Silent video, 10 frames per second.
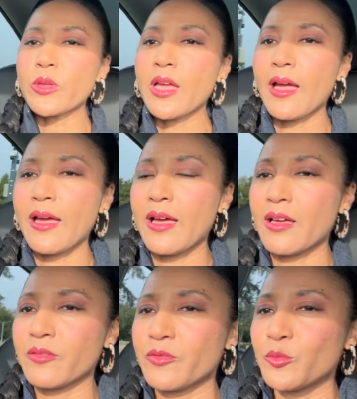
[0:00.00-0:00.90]
we
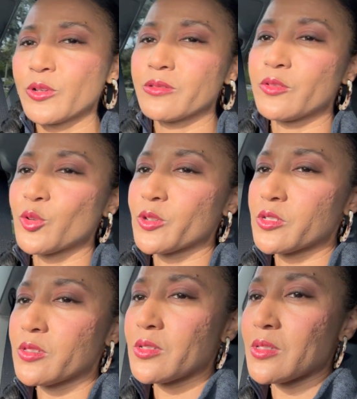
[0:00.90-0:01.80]
have, well, of
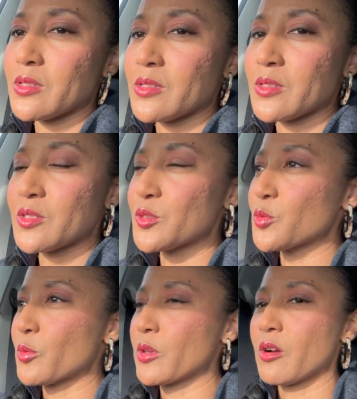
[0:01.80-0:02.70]
course, this is
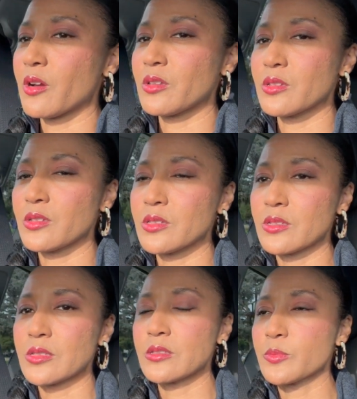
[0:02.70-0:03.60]
where we are in
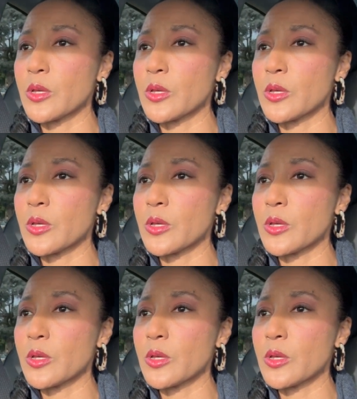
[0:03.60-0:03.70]
this sense.